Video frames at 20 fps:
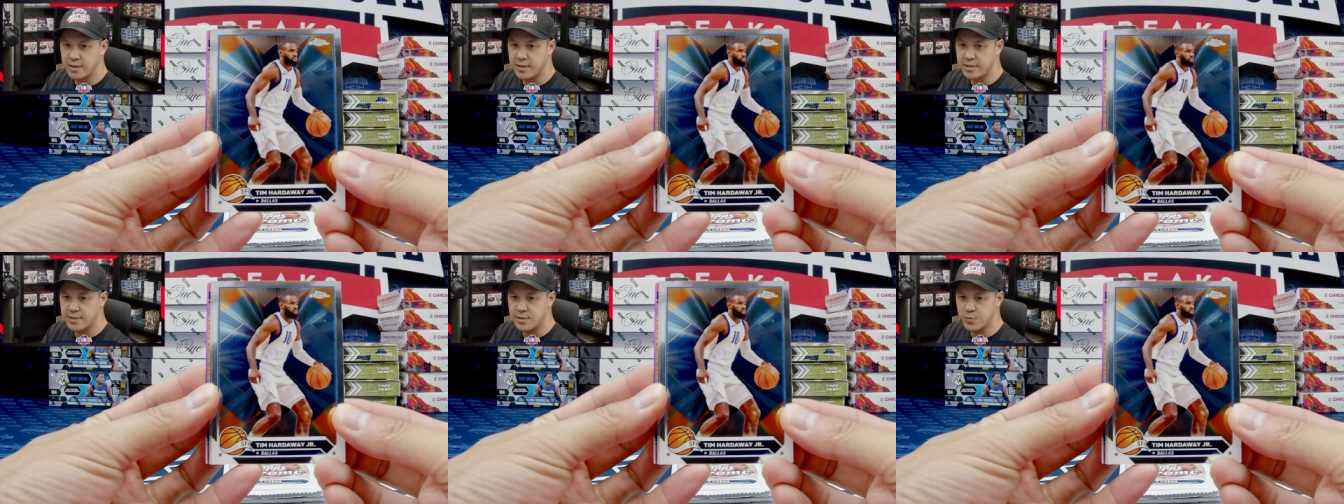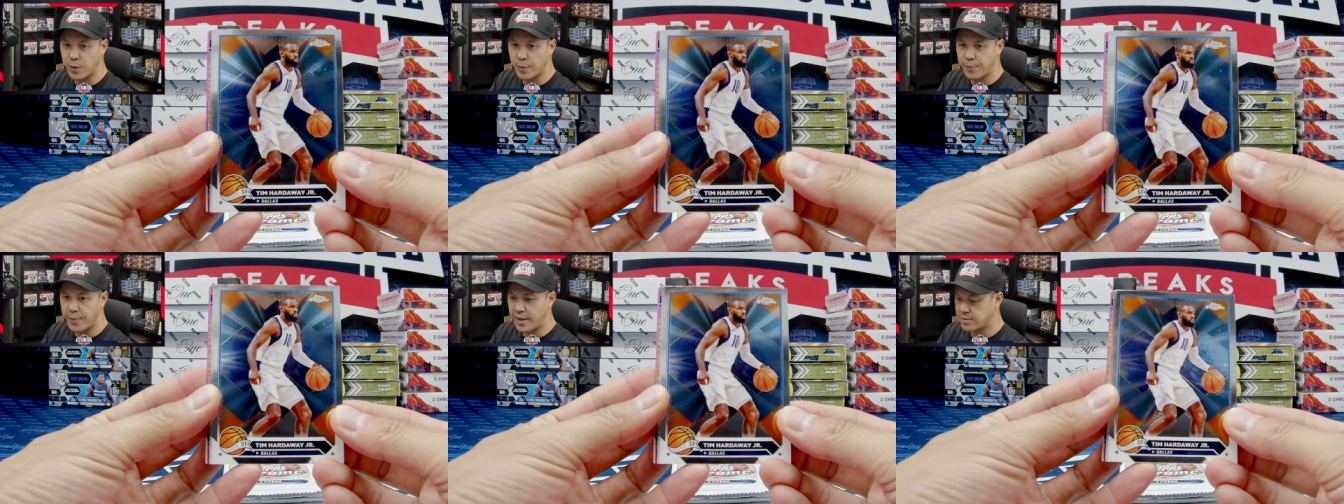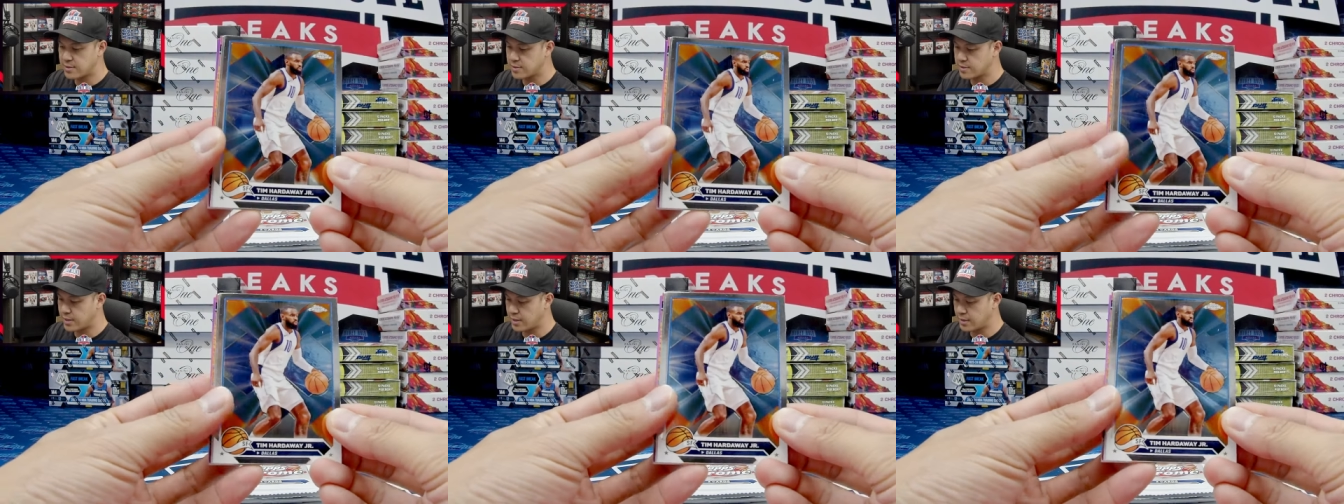This is what
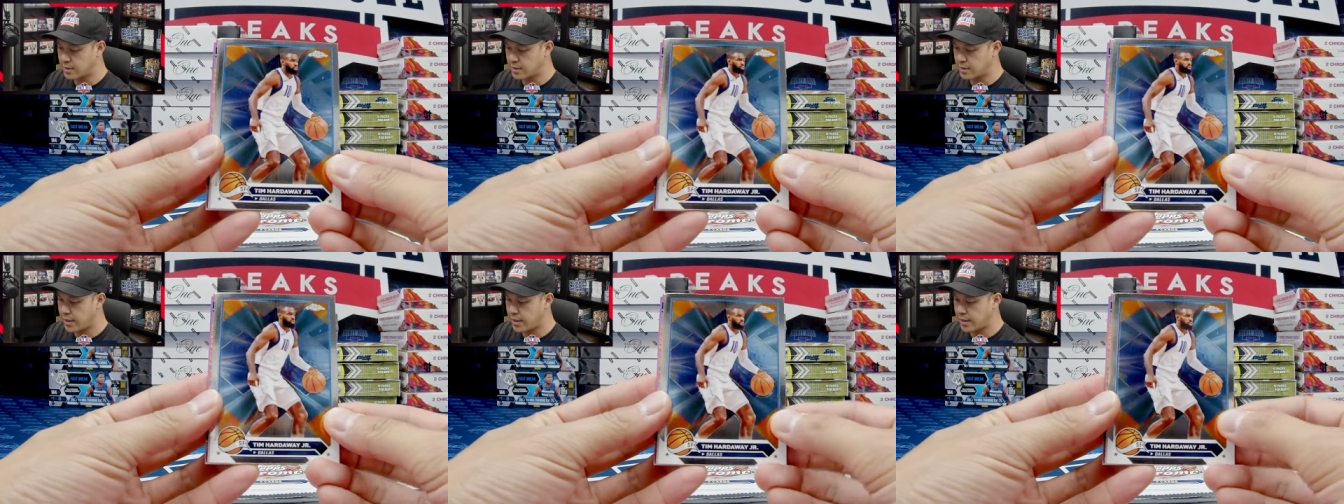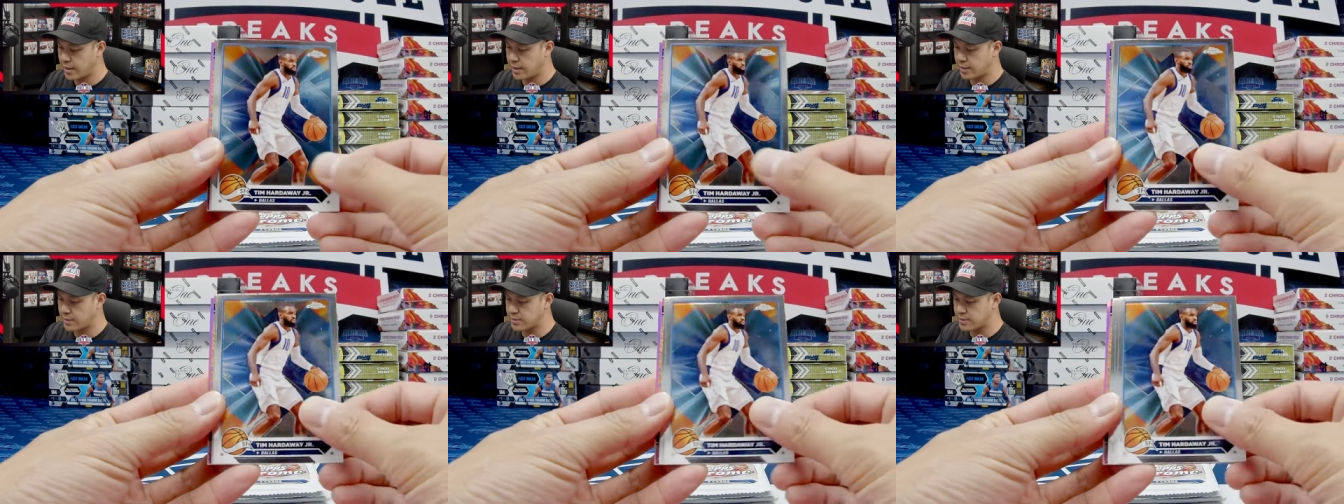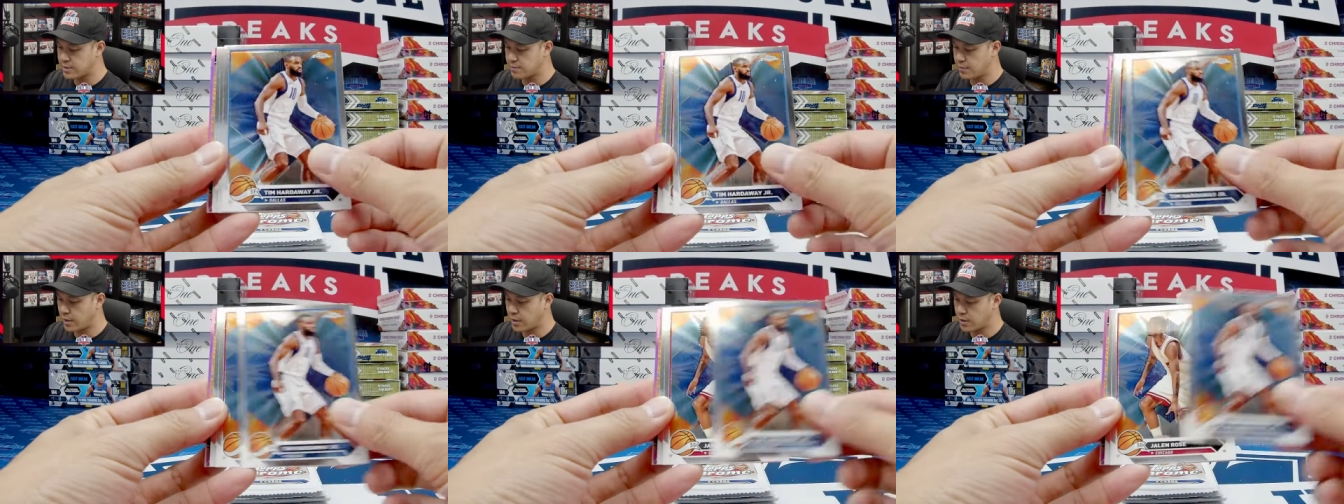base is going to look like. You got
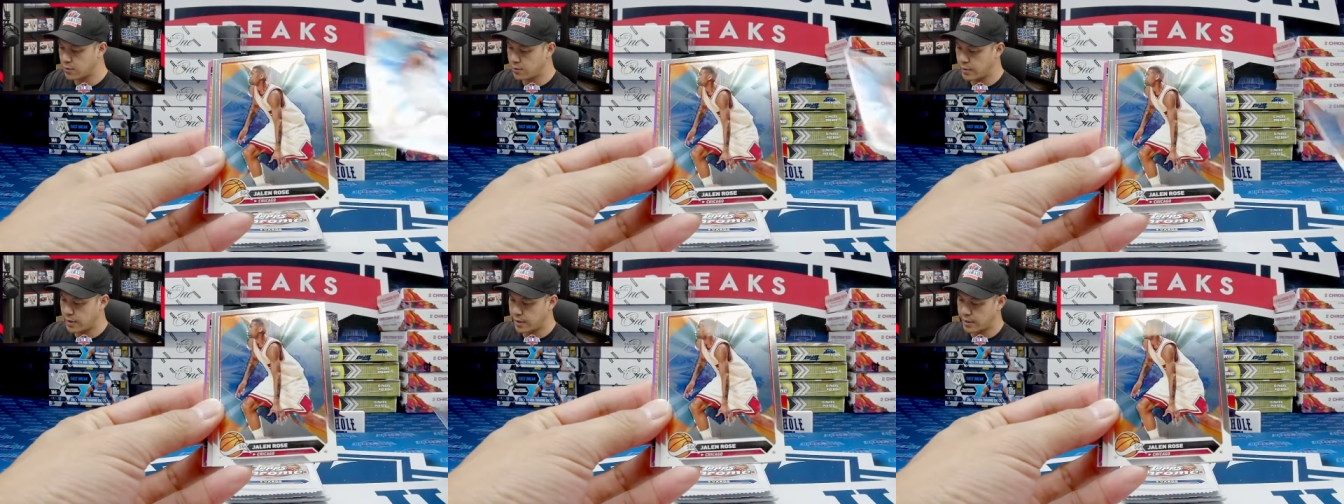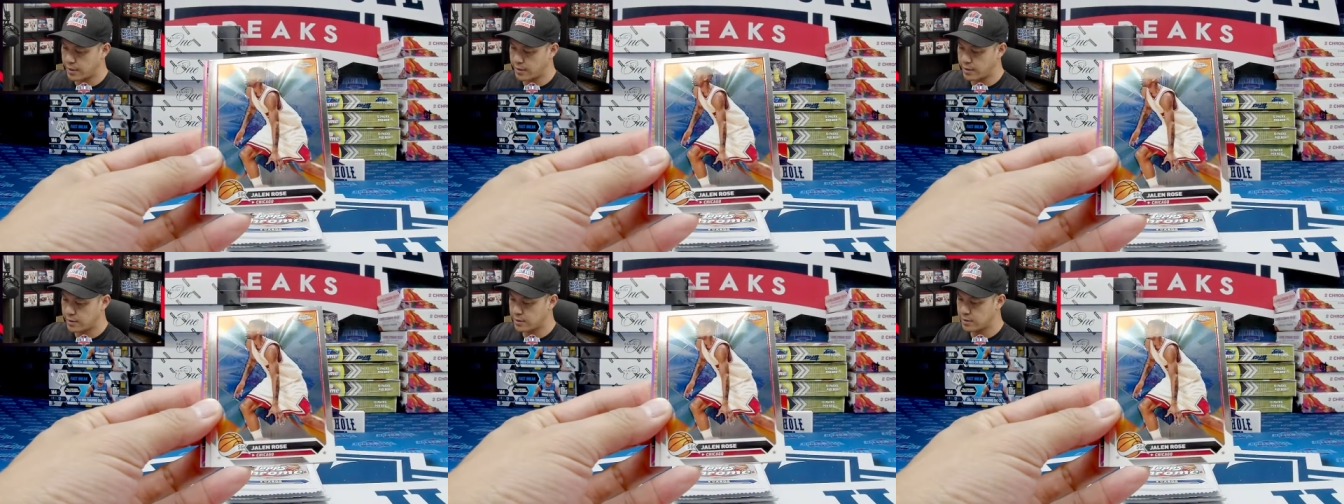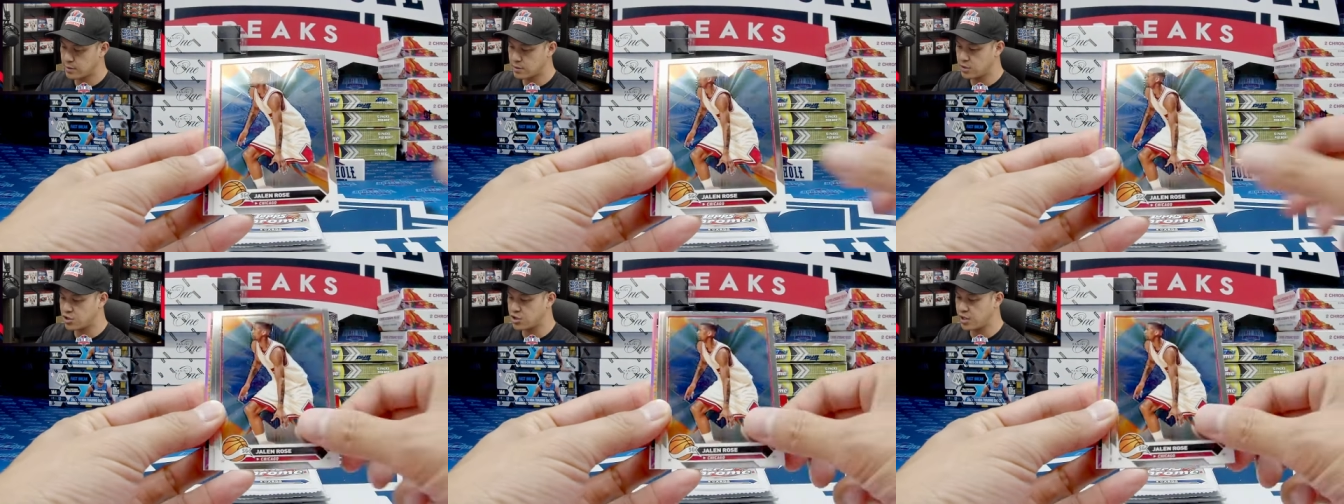Tim Hardaway,
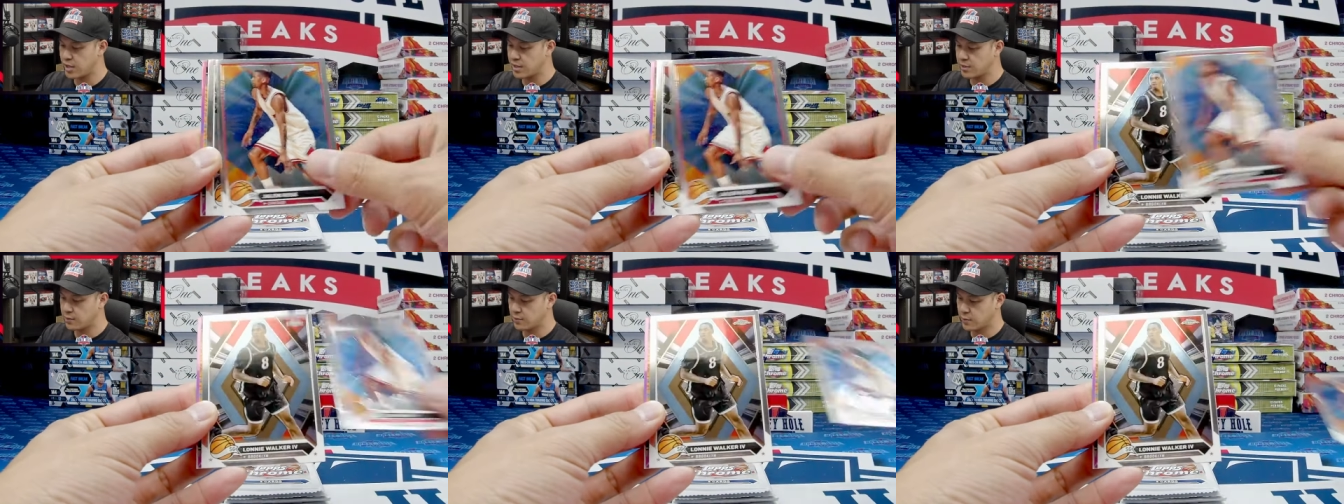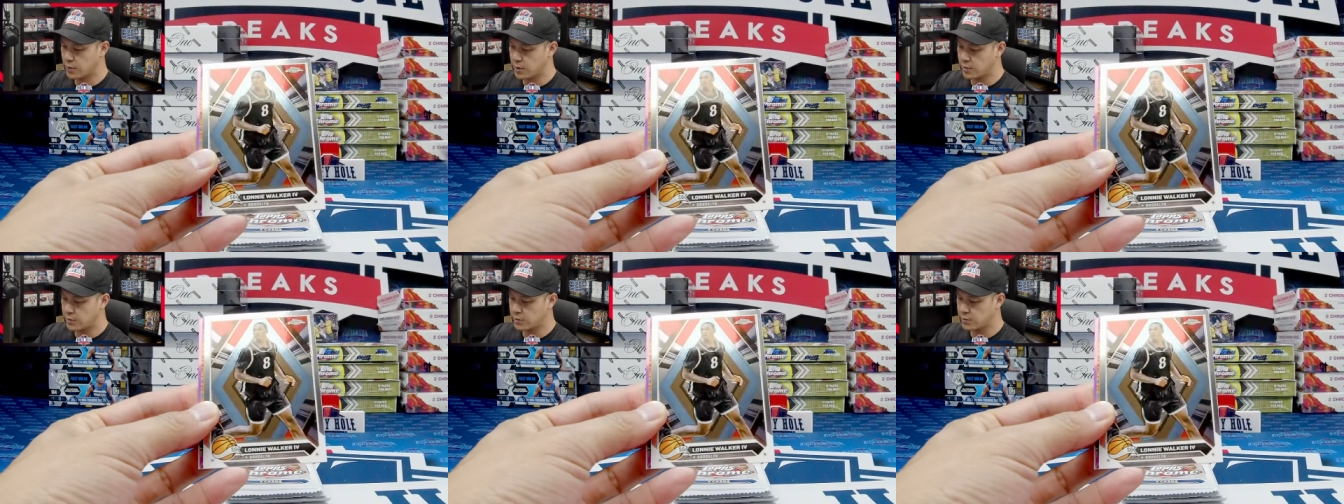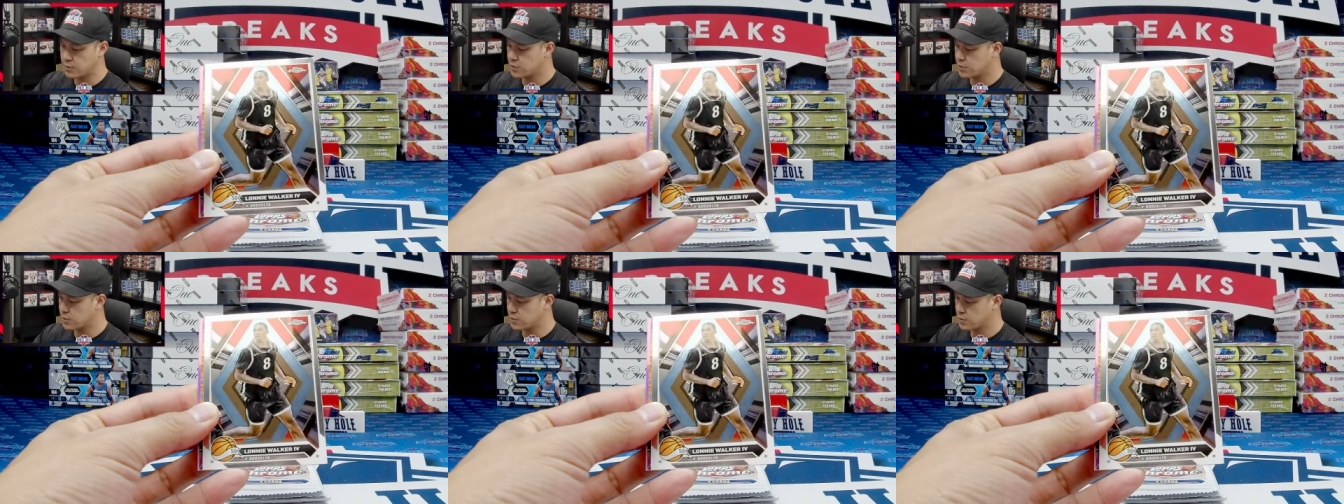Jalen
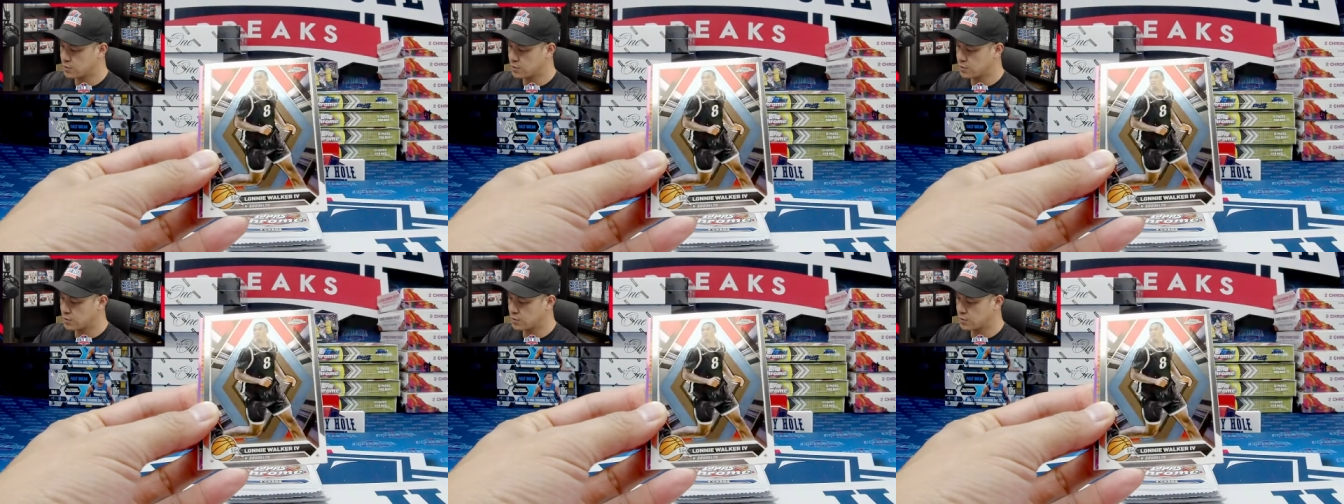Rose,